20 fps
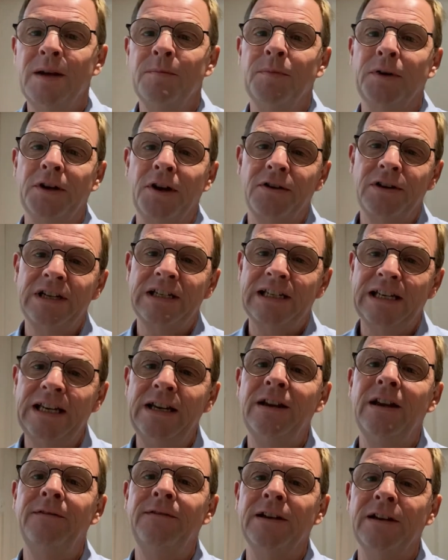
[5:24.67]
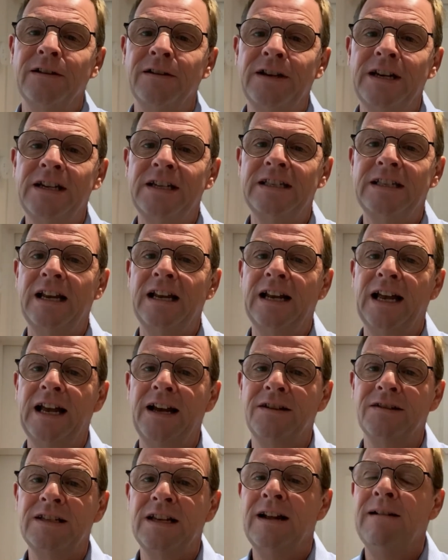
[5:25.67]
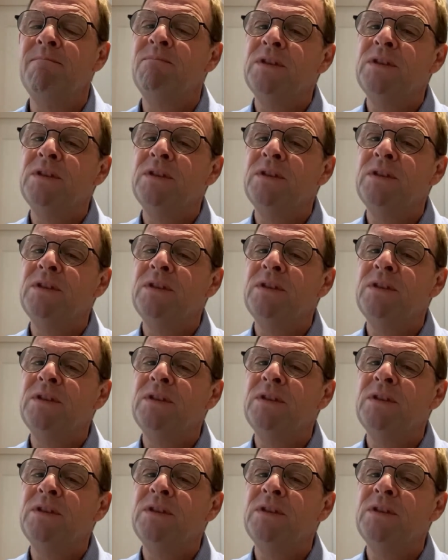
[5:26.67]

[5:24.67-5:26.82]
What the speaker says: but honestly, if you're looking to sell a house,